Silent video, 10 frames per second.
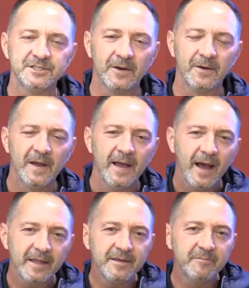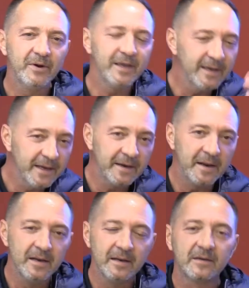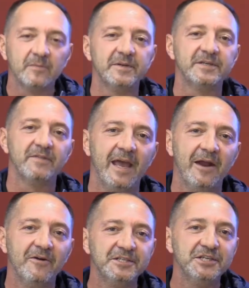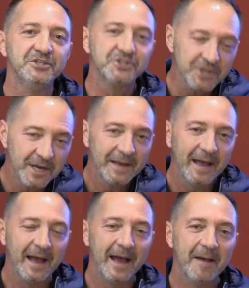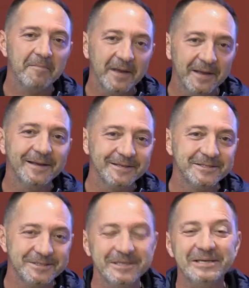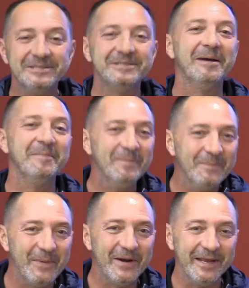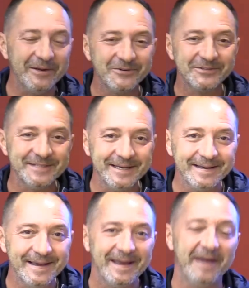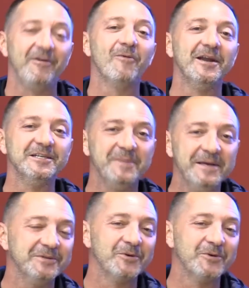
So I think bringing in a little bit heritage um, is is um, pretty interesting. Everyone has been